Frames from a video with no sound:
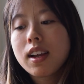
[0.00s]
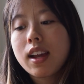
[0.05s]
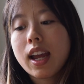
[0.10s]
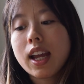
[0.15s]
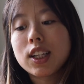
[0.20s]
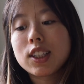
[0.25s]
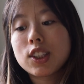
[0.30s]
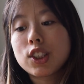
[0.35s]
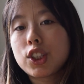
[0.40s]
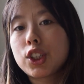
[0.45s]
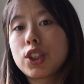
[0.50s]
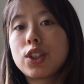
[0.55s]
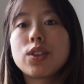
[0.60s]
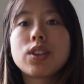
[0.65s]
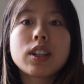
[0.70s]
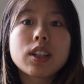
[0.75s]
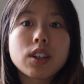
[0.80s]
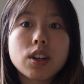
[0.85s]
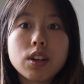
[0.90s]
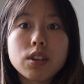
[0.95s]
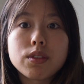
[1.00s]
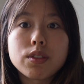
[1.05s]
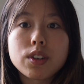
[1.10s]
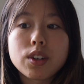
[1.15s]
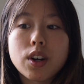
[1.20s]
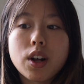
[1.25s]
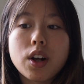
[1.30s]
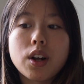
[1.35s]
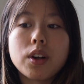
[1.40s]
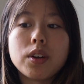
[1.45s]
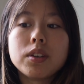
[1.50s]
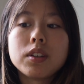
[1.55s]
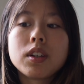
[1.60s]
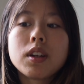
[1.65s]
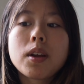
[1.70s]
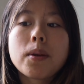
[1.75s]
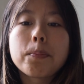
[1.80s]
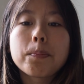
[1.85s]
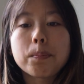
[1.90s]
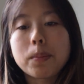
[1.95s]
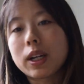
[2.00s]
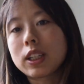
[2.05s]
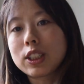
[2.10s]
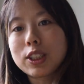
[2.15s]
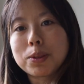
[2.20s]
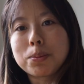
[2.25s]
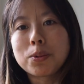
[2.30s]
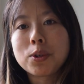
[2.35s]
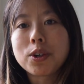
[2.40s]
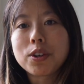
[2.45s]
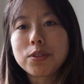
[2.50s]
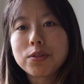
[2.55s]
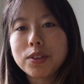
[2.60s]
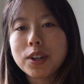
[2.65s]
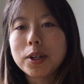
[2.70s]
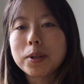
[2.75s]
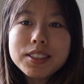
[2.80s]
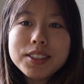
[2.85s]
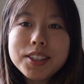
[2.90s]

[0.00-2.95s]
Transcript: and just shooting overall much more film.